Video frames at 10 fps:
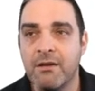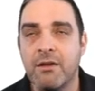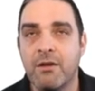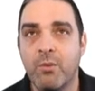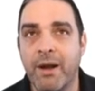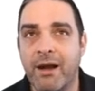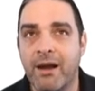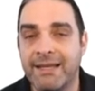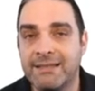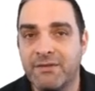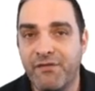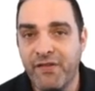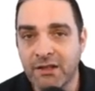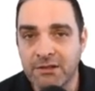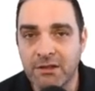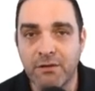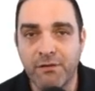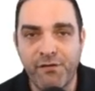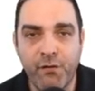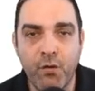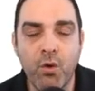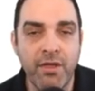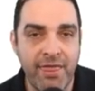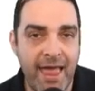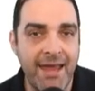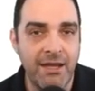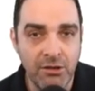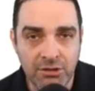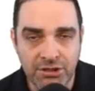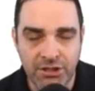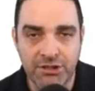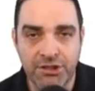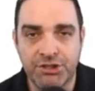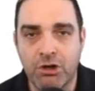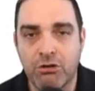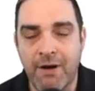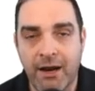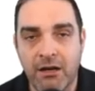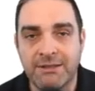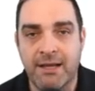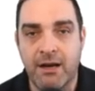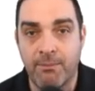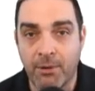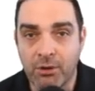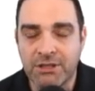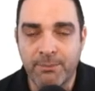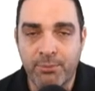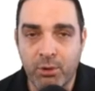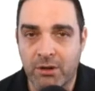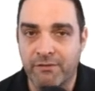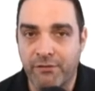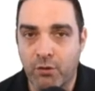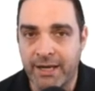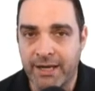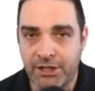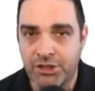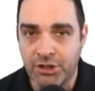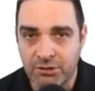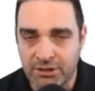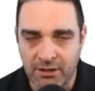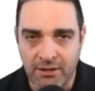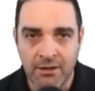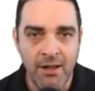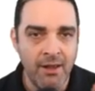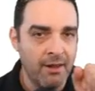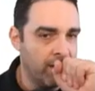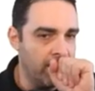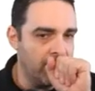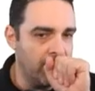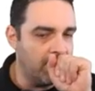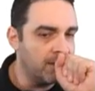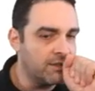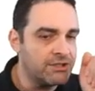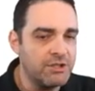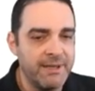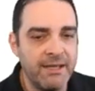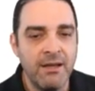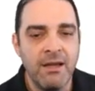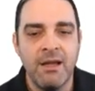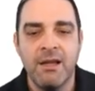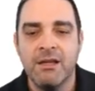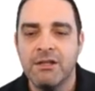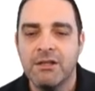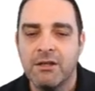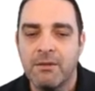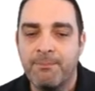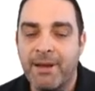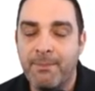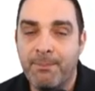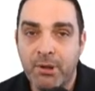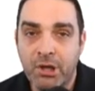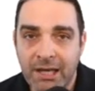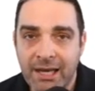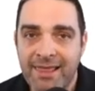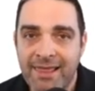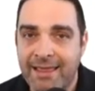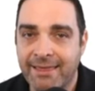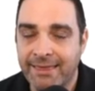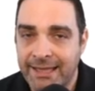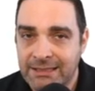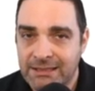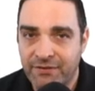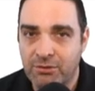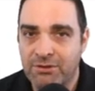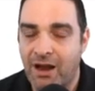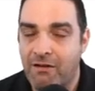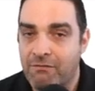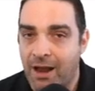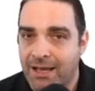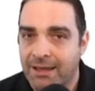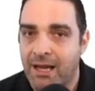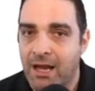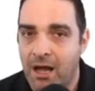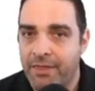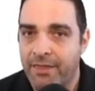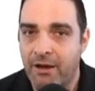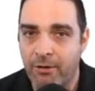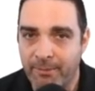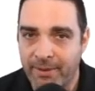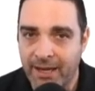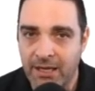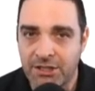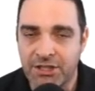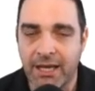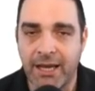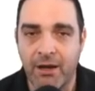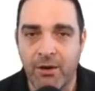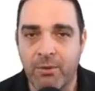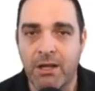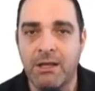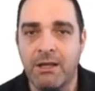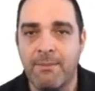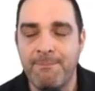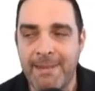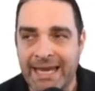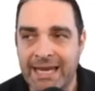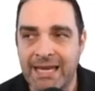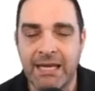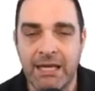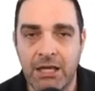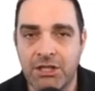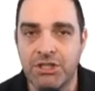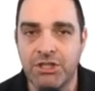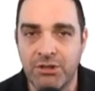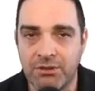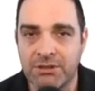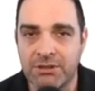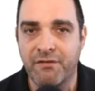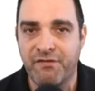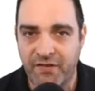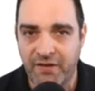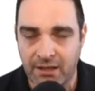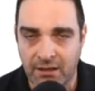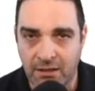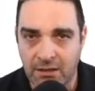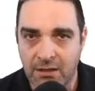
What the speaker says: where it's filtered for that user to show records that are most important for each user. Excuse me. By putting that list view directly on the homepage, it will make each user feel